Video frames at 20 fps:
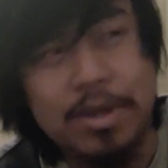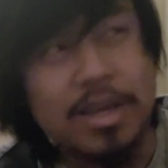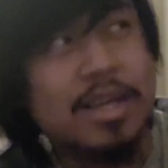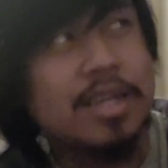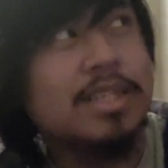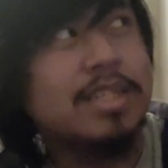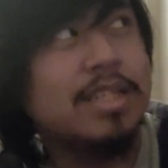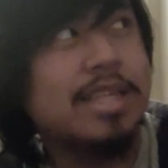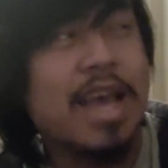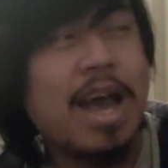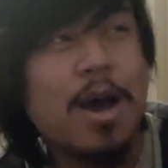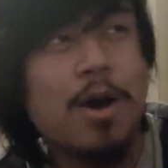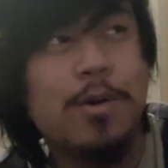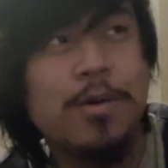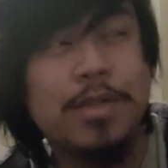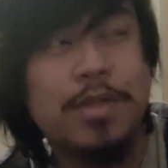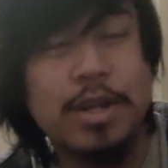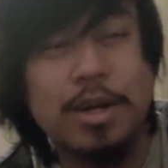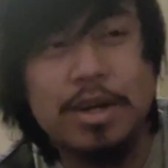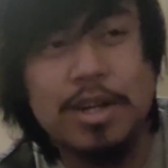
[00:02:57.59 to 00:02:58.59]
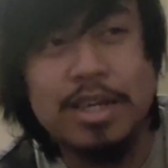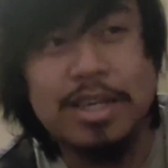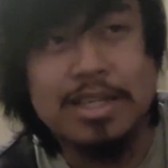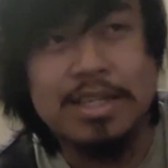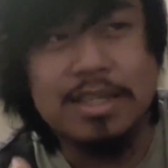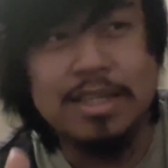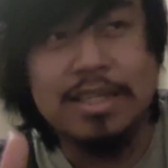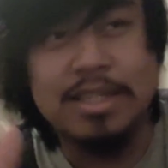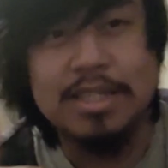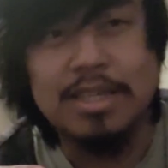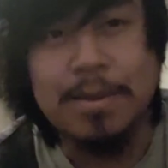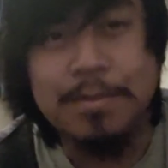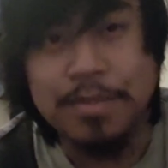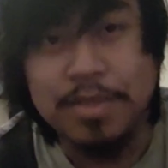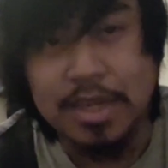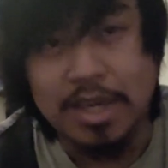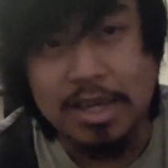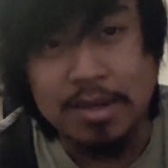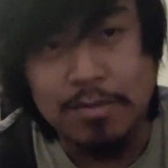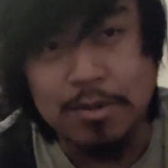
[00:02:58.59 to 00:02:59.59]
because now there is
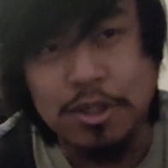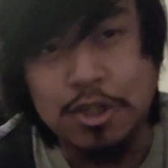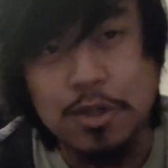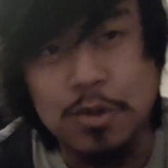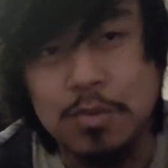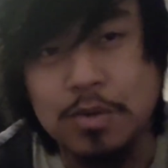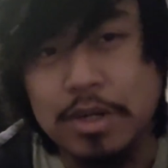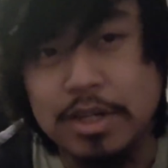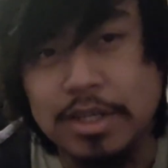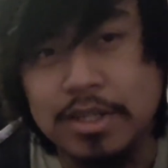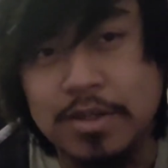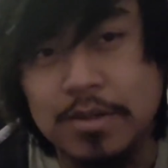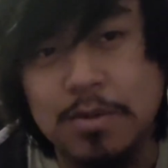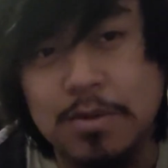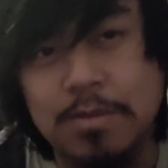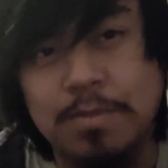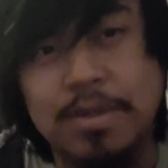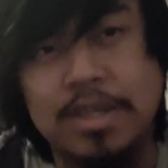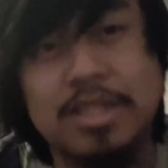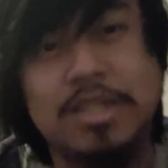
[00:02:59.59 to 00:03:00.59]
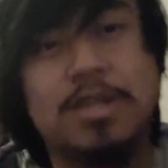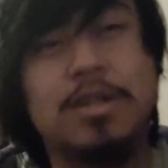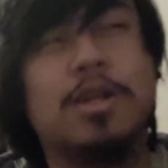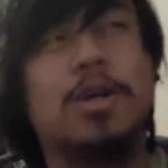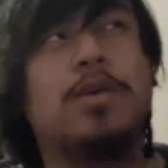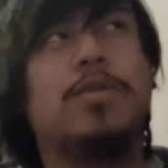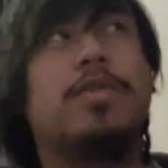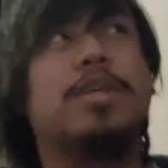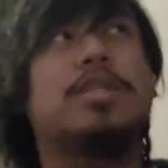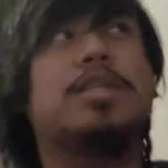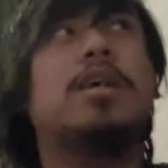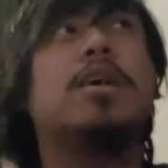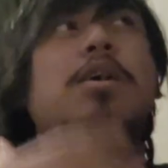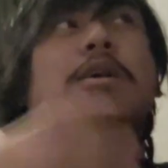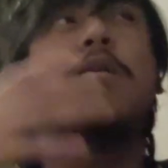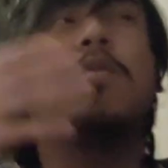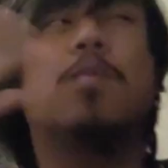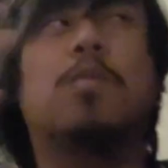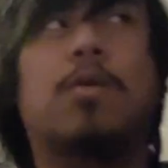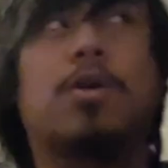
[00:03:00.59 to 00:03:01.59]
something which you would assume is, this
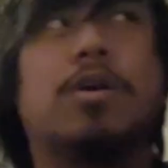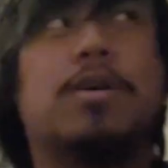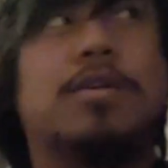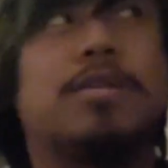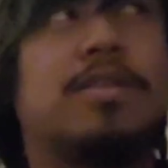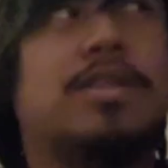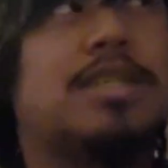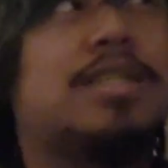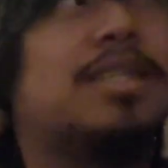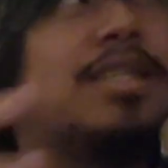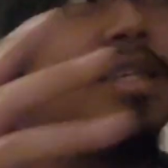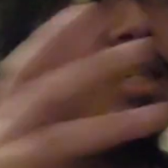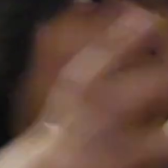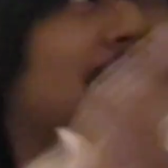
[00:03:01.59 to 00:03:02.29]
world, this